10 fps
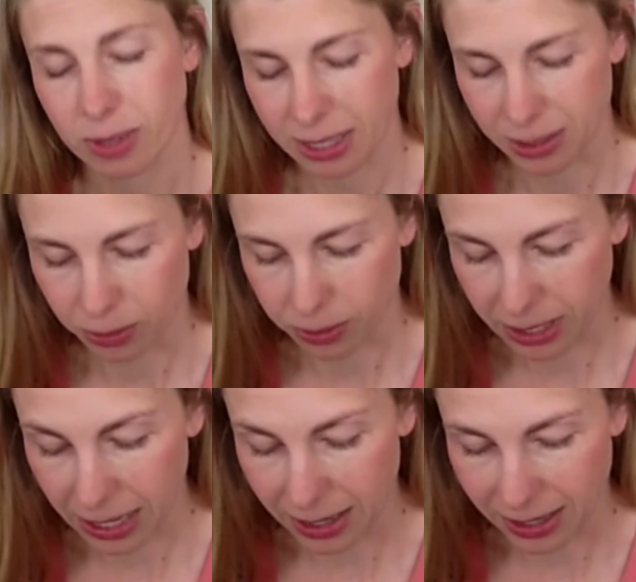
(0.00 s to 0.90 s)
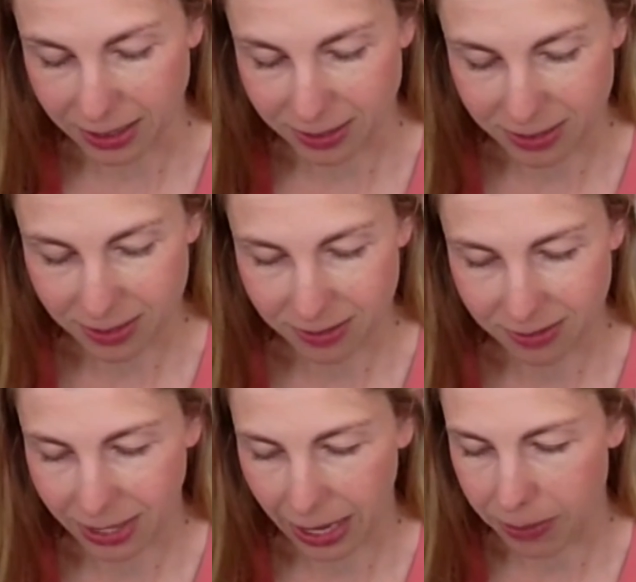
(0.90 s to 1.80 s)
Okay, cool. Yeah. And
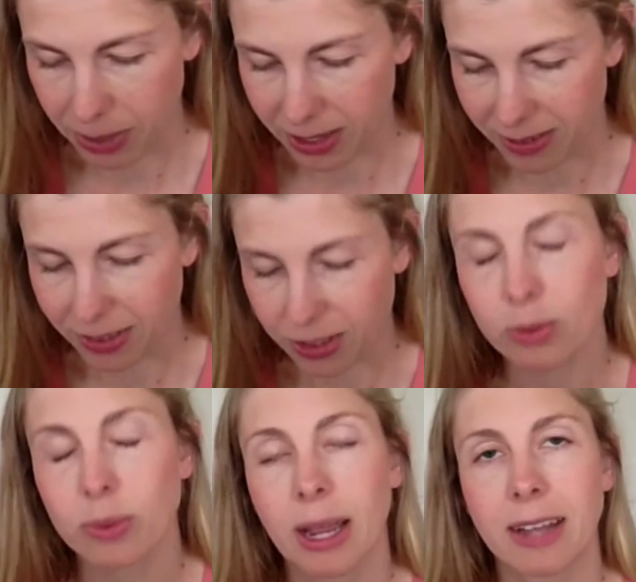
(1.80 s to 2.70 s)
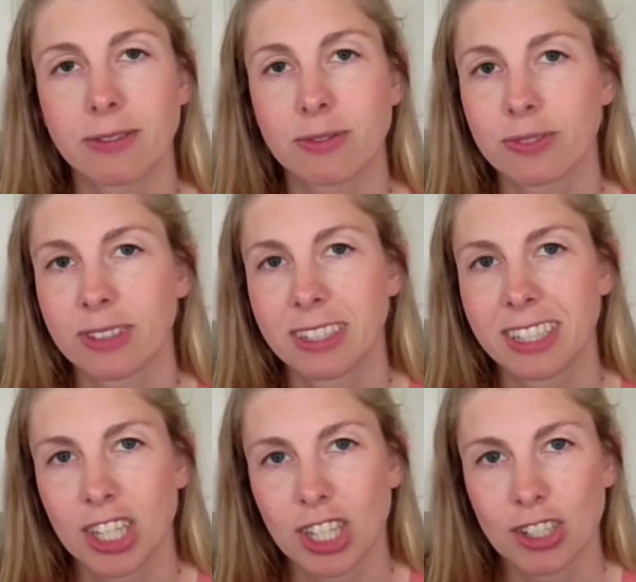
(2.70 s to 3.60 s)
I mean, you have
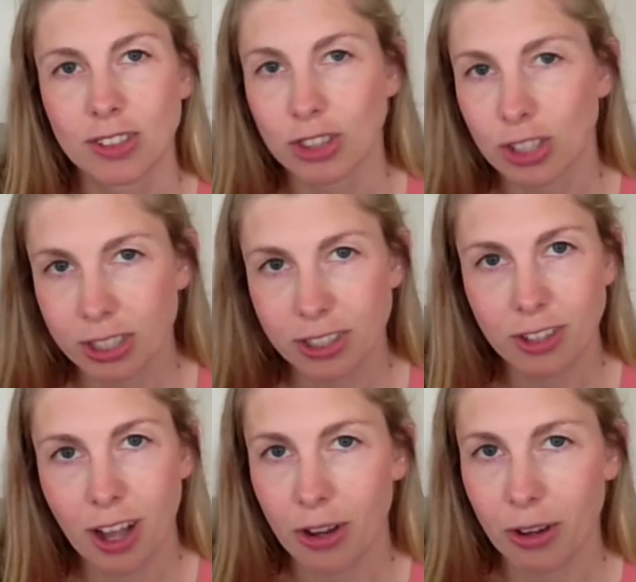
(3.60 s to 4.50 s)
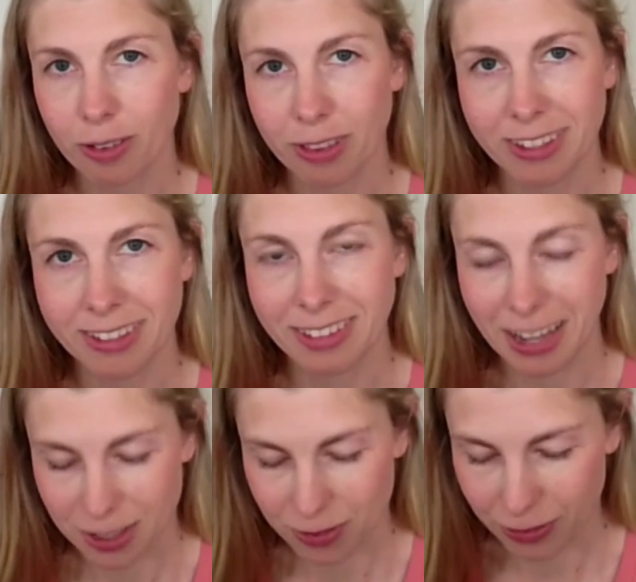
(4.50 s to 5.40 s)
learned a lot over the
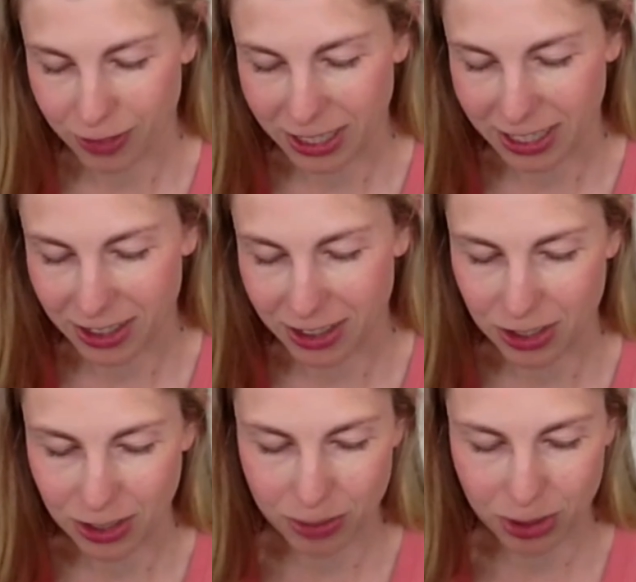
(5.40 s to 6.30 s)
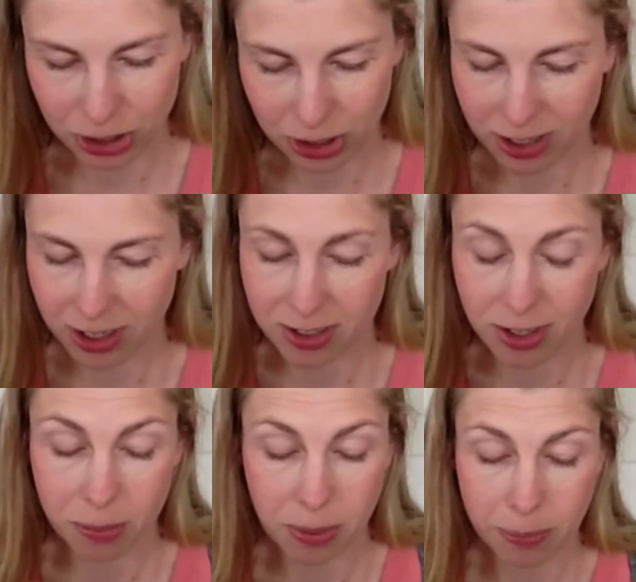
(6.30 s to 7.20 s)
last 15 years. So I'm sure there are a
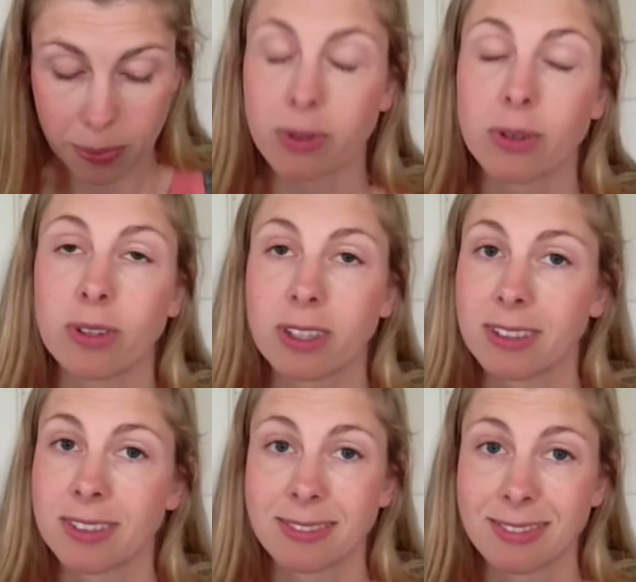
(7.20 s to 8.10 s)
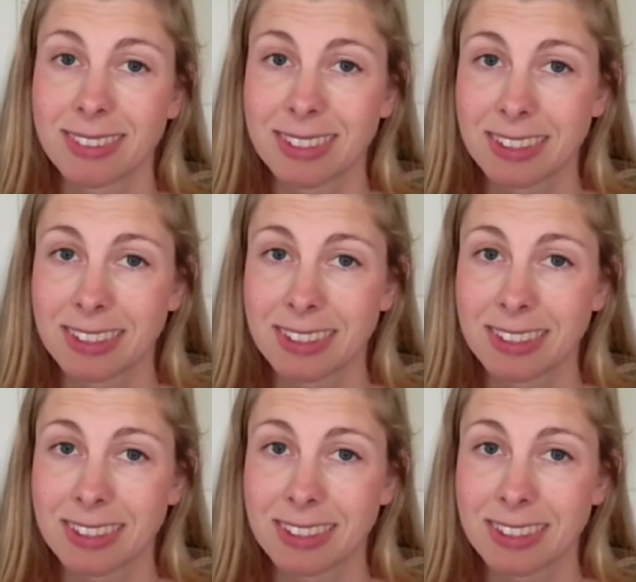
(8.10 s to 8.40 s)
lot of people who could